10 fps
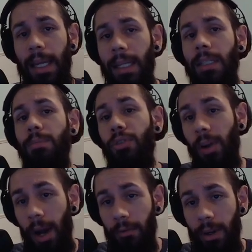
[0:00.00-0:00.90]
it is
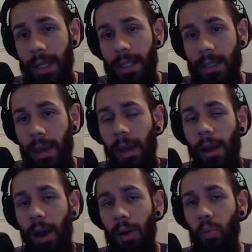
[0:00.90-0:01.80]
preference
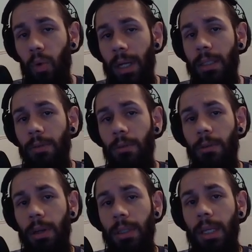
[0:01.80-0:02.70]
on what
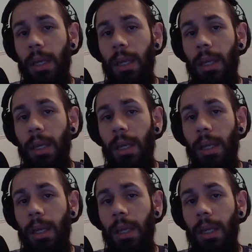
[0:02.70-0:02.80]
tools